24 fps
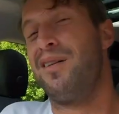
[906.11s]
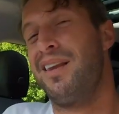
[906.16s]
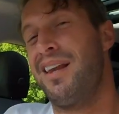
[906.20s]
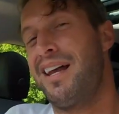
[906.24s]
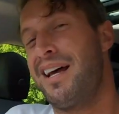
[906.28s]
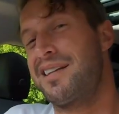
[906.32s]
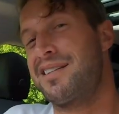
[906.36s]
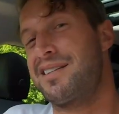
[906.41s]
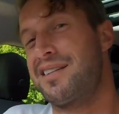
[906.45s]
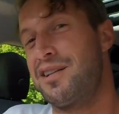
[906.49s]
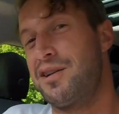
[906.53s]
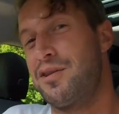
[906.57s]

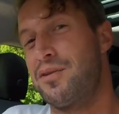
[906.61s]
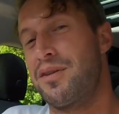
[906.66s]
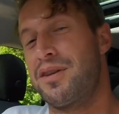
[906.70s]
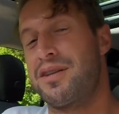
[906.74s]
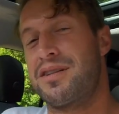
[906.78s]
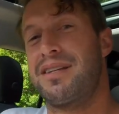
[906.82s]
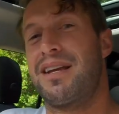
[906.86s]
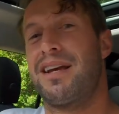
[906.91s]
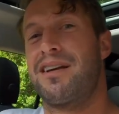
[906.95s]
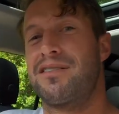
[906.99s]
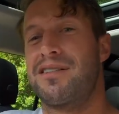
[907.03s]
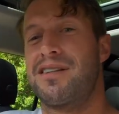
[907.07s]
Last note, the
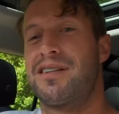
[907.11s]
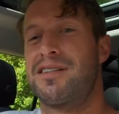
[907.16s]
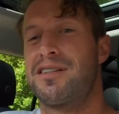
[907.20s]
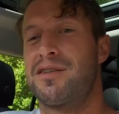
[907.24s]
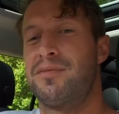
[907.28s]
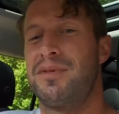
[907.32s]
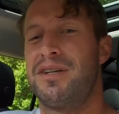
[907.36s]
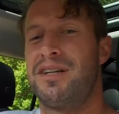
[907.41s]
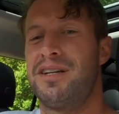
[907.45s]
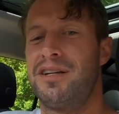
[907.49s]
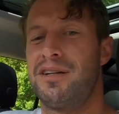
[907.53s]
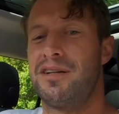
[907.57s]
sound
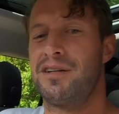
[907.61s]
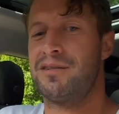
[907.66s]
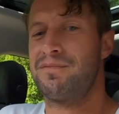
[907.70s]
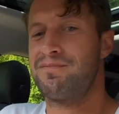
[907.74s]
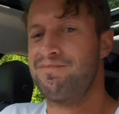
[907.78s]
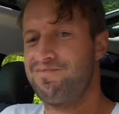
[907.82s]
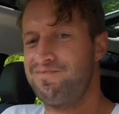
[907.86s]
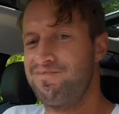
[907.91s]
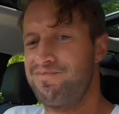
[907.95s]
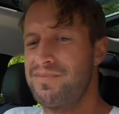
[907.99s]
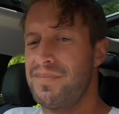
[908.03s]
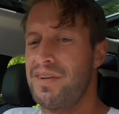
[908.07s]
system in here
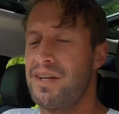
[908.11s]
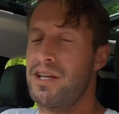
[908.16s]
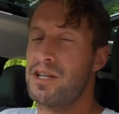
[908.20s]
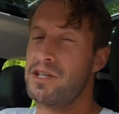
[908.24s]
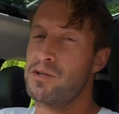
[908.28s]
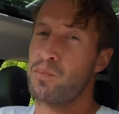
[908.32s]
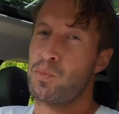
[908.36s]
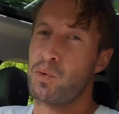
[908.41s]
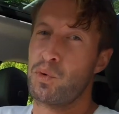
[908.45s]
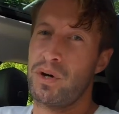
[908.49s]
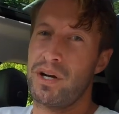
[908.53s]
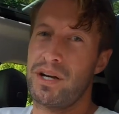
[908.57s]

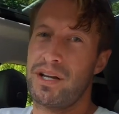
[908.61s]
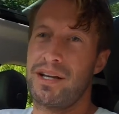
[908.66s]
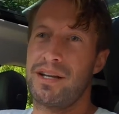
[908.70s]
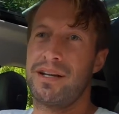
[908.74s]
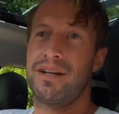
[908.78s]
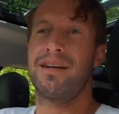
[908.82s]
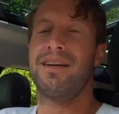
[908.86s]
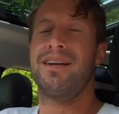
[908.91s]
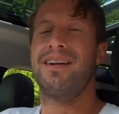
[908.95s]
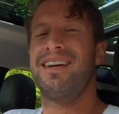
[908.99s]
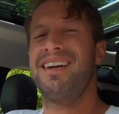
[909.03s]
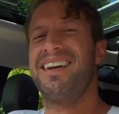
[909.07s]
is
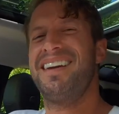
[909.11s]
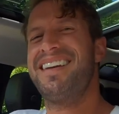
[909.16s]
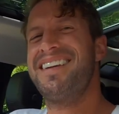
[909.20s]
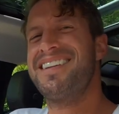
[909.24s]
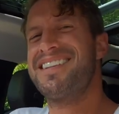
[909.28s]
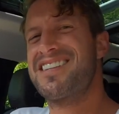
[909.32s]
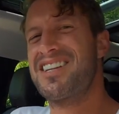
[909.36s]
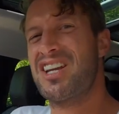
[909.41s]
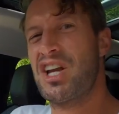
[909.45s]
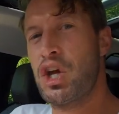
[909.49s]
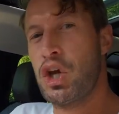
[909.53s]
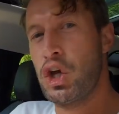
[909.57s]
Meridian.
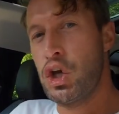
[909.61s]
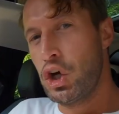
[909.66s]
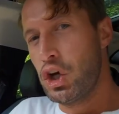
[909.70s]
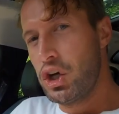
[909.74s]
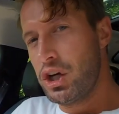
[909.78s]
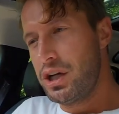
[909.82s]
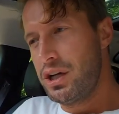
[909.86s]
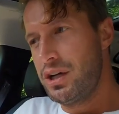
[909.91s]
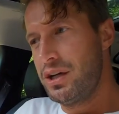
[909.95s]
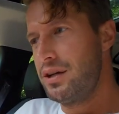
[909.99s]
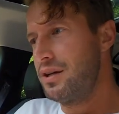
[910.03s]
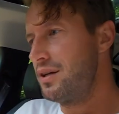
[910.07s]
It's
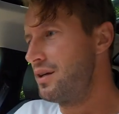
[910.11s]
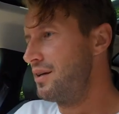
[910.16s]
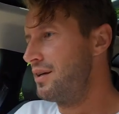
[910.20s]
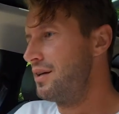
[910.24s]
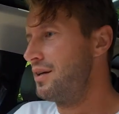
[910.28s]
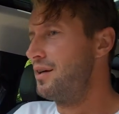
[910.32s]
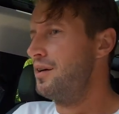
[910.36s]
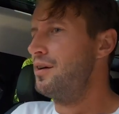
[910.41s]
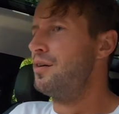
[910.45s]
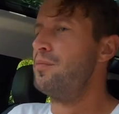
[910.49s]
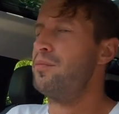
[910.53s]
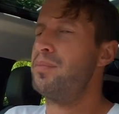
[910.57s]
good,
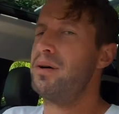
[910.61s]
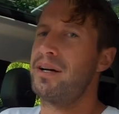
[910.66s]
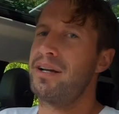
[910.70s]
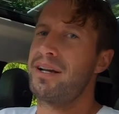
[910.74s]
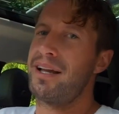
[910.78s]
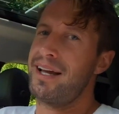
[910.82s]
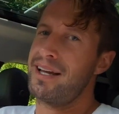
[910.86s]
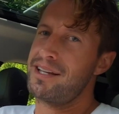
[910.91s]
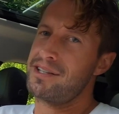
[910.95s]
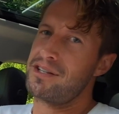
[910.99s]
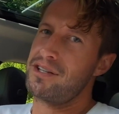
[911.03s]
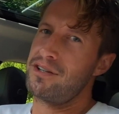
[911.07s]

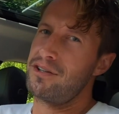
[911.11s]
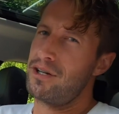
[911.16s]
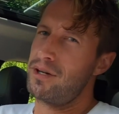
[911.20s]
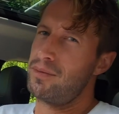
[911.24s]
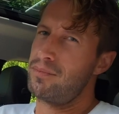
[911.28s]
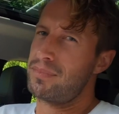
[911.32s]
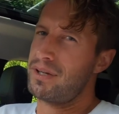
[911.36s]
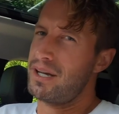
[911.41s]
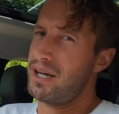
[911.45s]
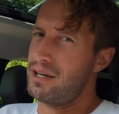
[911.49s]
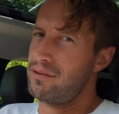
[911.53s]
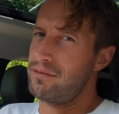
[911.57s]
but as you know,
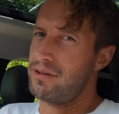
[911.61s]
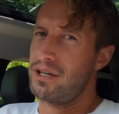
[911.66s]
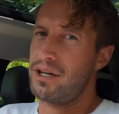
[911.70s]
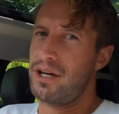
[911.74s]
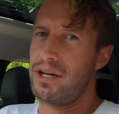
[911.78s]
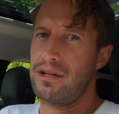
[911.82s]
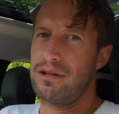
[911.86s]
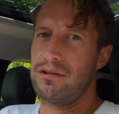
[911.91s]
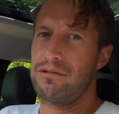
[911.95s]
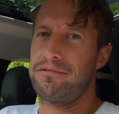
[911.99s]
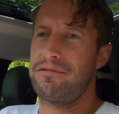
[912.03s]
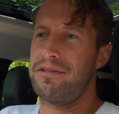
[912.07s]
I'm kind of an
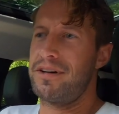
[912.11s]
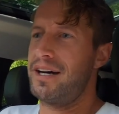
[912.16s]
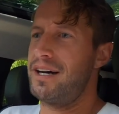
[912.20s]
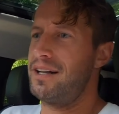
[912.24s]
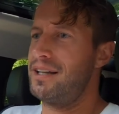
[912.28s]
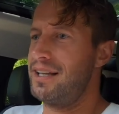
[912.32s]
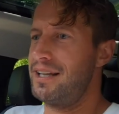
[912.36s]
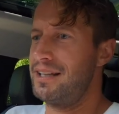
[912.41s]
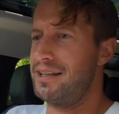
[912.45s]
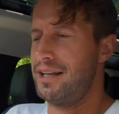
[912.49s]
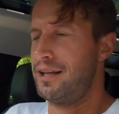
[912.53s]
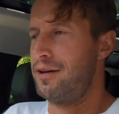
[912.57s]

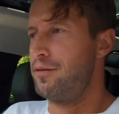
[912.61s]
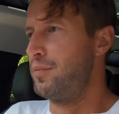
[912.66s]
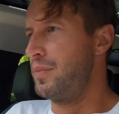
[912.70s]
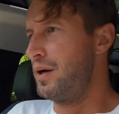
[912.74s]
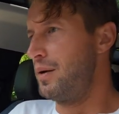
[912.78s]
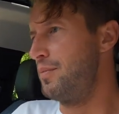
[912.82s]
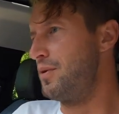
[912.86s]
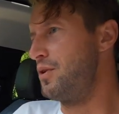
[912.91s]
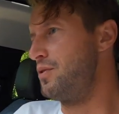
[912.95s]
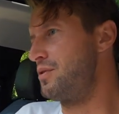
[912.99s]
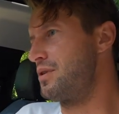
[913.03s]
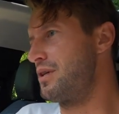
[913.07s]
audiophile. I love
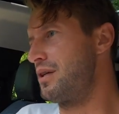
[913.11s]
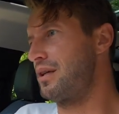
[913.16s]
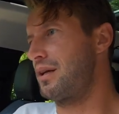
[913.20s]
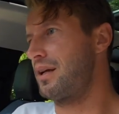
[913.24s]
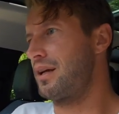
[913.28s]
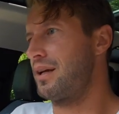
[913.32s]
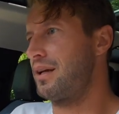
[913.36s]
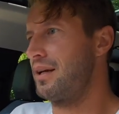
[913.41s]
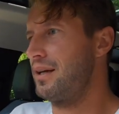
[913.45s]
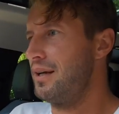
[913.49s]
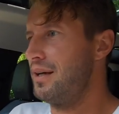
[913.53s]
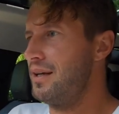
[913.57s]
my music.